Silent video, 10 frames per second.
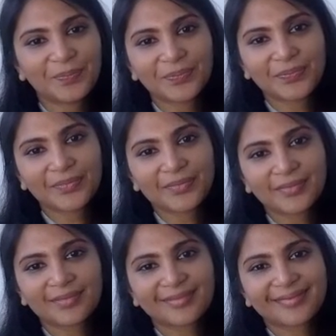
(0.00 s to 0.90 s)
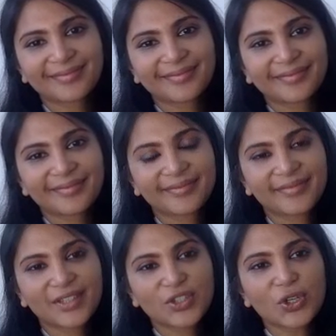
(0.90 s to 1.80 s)
Okay, yeah, no,
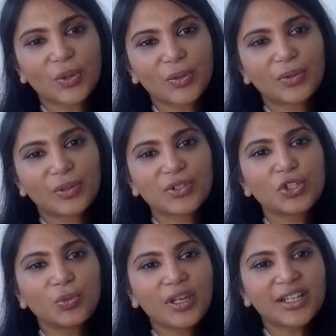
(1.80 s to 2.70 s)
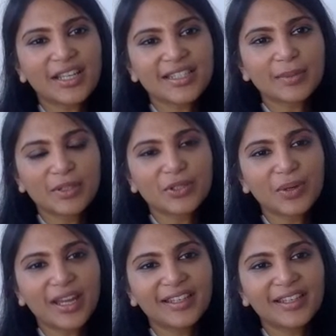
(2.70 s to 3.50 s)
that's quite good. Yeah, we hadn't thought of that.